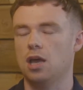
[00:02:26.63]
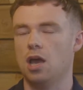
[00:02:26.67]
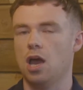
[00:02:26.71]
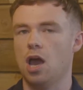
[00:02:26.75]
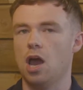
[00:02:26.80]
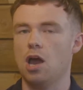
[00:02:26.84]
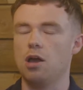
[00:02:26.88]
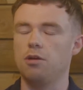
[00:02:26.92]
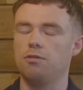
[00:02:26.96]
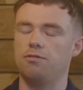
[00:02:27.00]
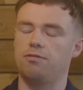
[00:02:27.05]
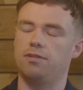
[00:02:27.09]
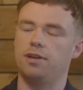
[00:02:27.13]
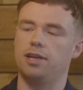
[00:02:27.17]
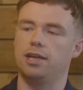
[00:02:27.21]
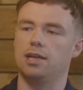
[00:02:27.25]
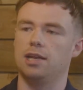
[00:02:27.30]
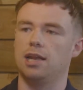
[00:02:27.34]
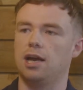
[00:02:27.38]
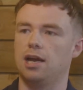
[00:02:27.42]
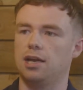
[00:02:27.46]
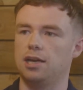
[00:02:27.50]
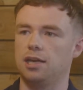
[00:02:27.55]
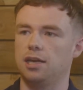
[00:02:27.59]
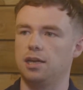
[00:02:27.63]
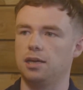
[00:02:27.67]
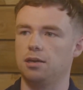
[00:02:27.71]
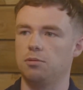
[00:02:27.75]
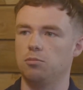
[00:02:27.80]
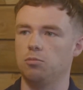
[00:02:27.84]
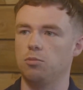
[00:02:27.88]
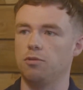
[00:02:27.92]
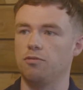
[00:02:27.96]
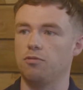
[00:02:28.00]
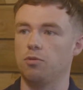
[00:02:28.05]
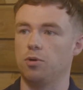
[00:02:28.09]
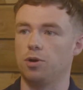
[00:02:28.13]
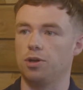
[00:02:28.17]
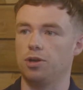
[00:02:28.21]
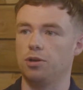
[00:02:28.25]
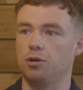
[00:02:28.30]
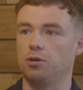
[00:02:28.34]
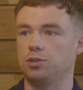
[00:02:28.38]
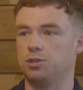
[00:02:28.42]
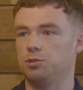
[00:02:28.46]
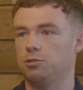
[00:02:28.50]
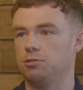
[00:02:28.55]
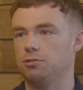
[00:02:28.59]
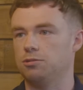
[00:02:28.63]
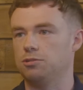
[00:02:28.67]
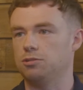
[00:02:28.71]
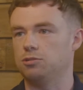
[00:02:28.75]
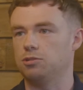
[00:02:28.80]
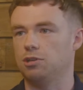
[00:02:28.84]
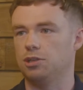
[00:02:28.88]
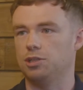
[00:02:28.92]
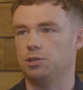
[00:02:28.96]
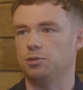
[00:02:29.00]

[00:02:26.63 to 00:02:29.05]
hopefully aligning with what you're trying